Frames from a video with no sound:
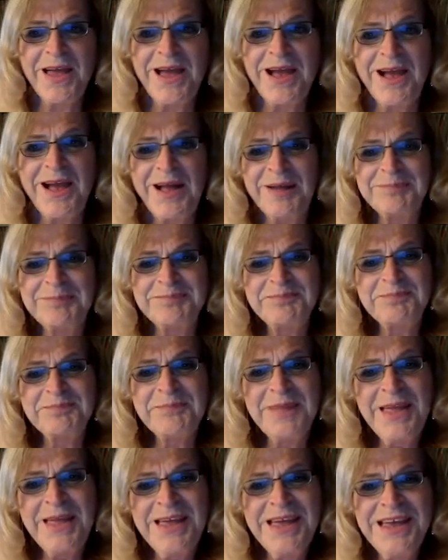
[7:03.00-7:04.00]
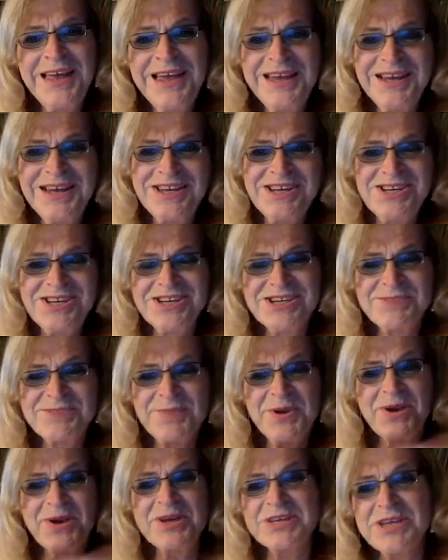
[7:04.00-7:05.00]
um, just
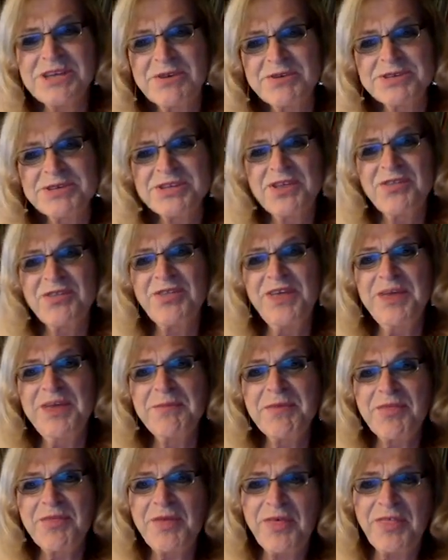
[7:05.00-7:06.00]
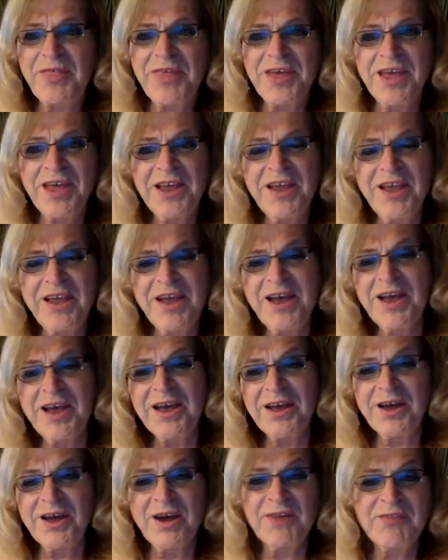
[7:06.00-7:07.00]
because that was the theme of the thing,
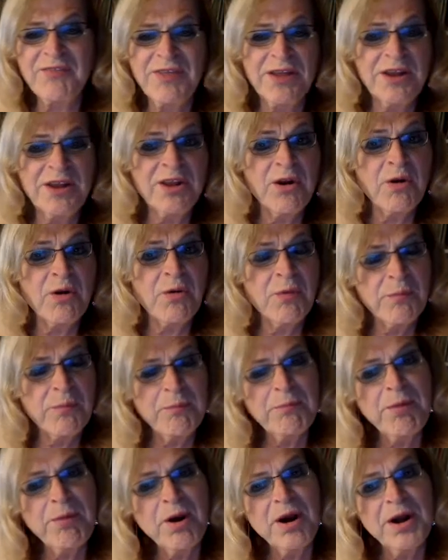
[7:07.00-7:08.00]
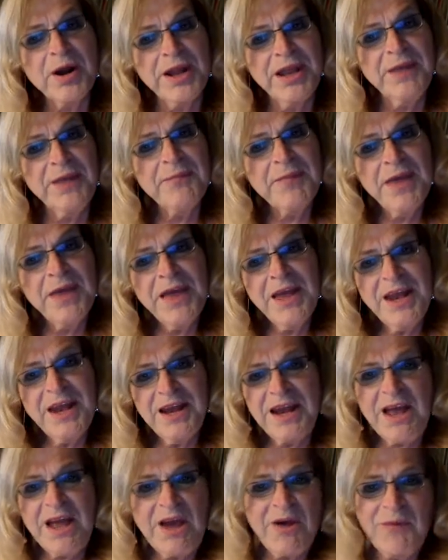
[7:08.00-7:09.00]
uh, of the little party.
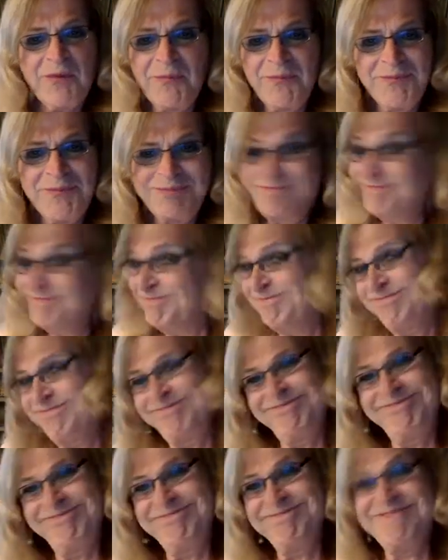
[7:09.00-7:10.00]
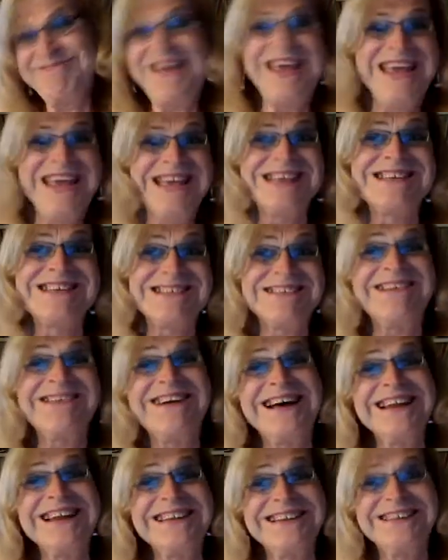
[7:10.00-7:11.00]
Now, he's
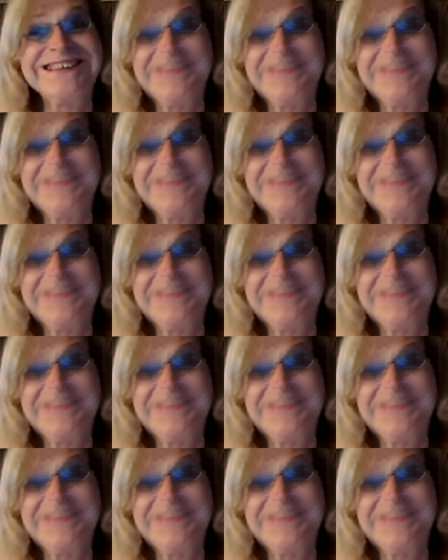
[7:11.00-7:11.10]
not.